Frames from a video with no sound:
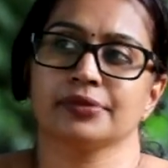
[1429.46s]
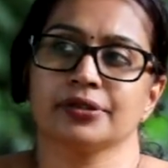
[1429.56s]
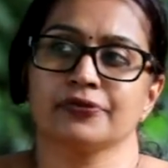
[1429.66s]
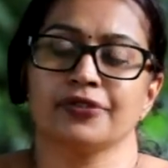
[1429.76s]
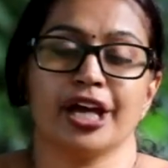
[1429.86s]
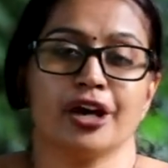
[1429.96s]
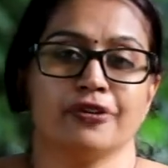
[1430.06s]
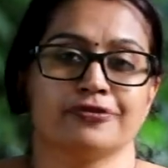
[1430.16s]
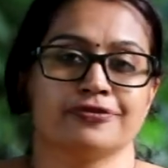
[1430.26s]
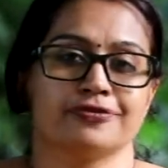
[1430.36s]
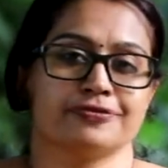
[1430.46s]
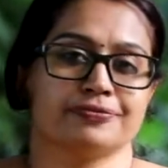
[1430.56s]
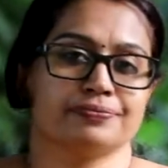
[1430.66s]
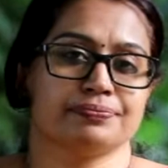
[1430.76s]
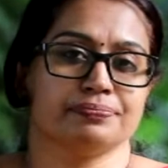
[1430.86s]
way of
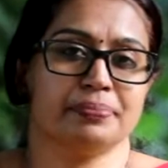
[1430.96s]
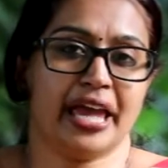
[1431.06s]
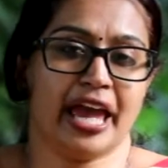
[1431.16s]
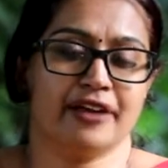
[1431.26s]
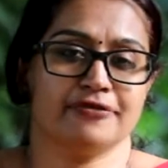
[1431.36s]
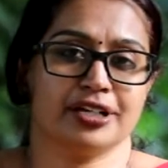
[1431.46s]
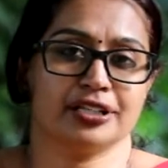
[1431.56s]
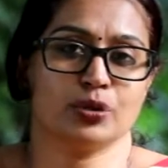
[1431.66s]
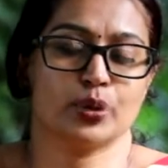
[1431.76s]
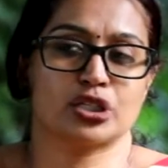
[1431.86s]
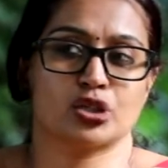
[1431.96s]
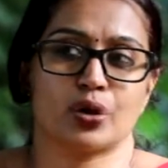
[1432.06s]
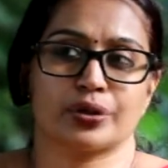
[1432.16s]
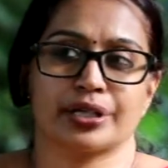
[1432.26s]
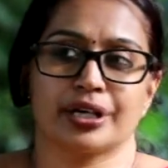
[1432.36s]
behavior, the
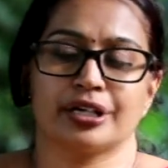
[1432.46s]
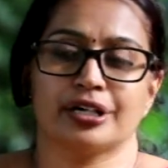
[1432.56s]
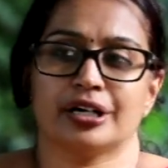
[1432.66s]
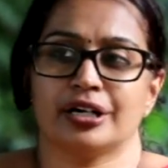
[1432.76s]
Victorian